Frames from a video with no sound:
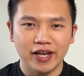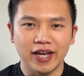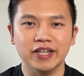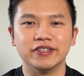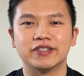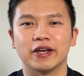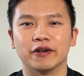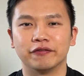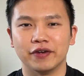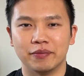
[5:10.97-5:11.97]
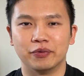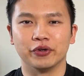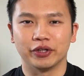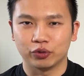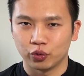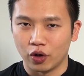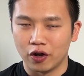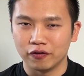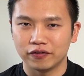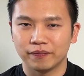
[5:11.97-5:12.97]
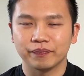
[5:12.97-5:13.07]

instead of February 12th.